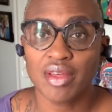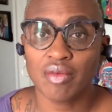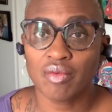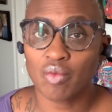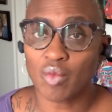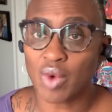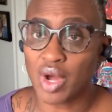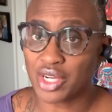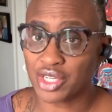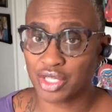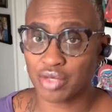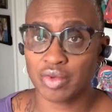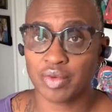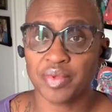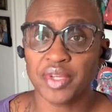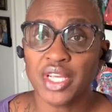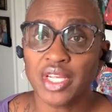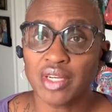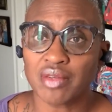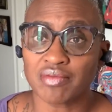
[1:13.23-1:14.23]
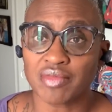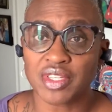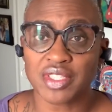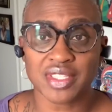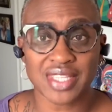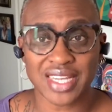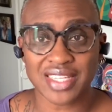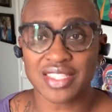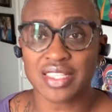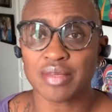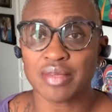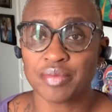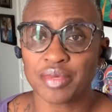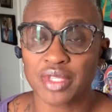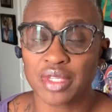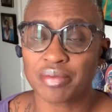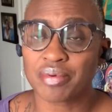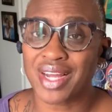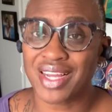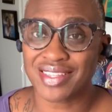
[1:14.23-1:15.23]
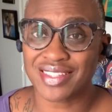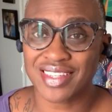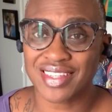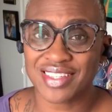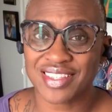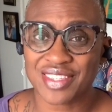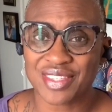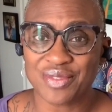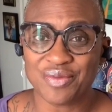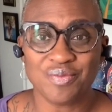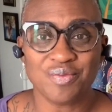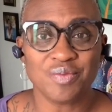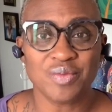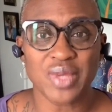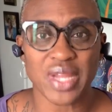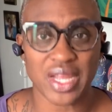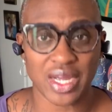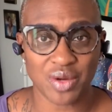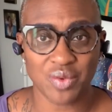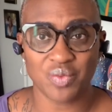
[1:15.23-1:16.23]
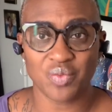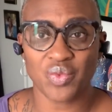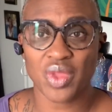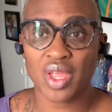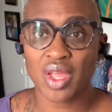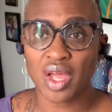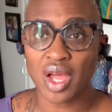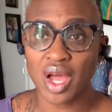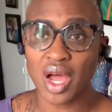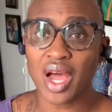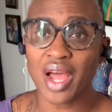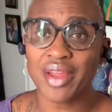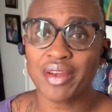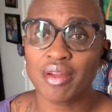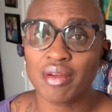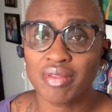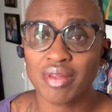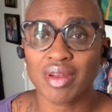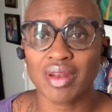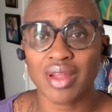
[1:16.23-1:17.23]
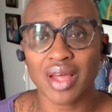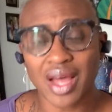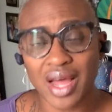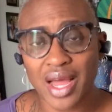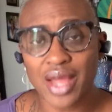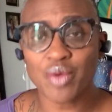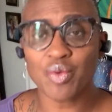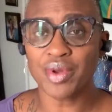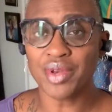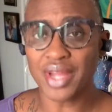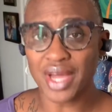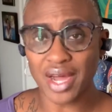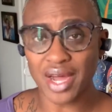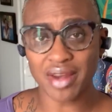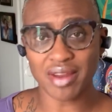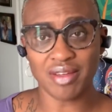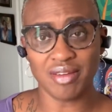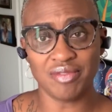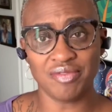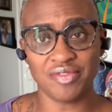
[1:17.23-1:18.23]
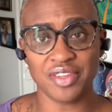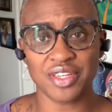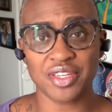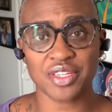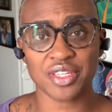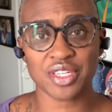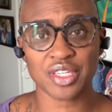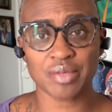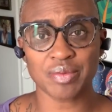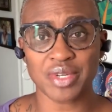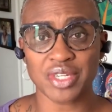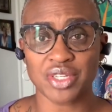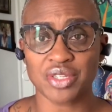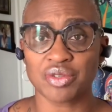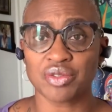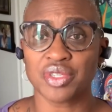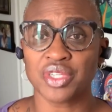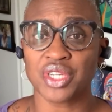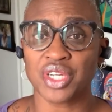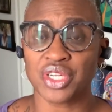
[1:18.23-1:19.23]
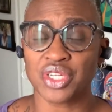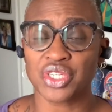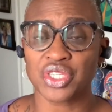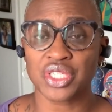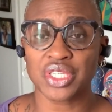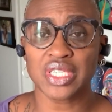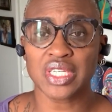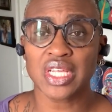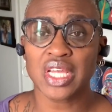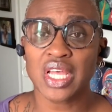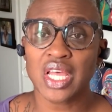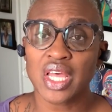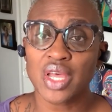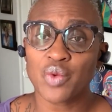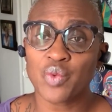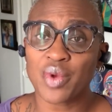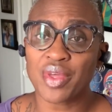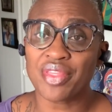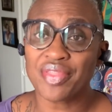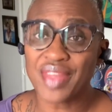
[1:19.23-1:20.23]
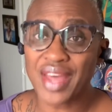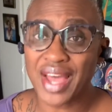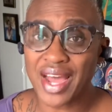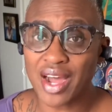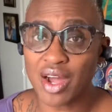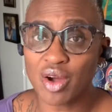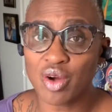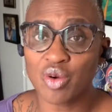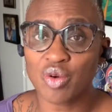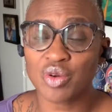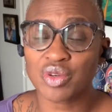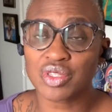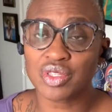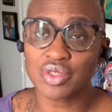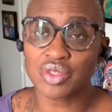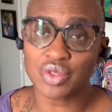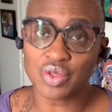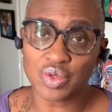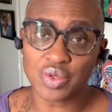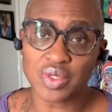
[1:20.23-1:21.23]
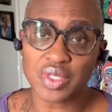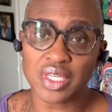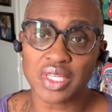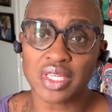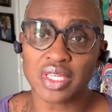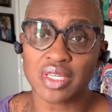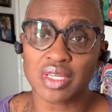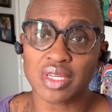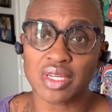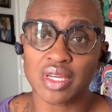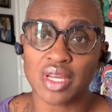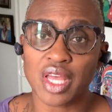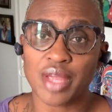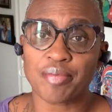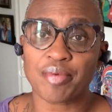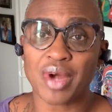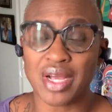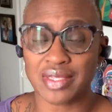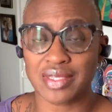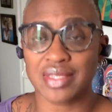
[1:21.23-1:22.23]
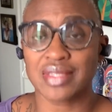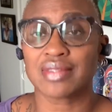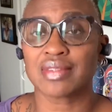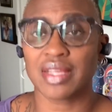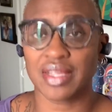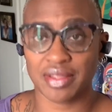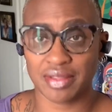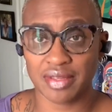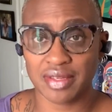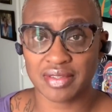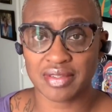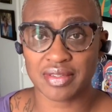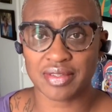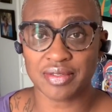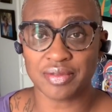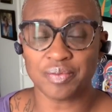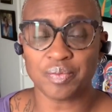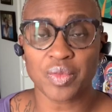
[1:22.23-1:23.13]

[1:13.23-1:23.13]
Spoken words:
Wash and repeat. It's that simple a process. Now, I know that I would not have finished my dissertation without using a process like this.